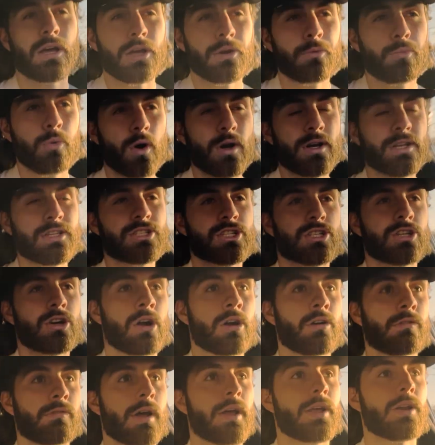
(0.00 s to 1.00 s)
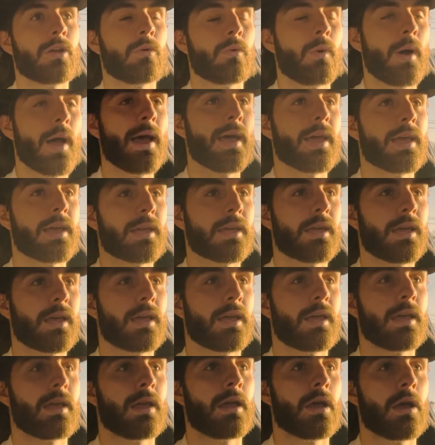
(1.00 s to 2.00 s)
it wouldn't start right away,
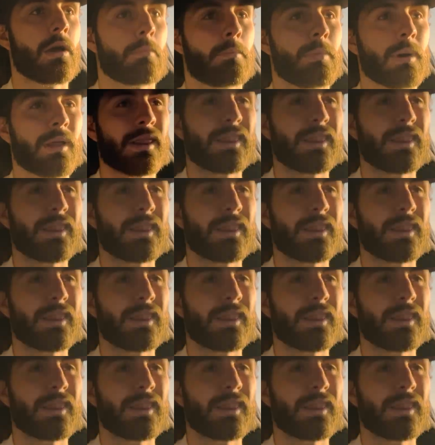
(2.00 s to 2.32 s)
but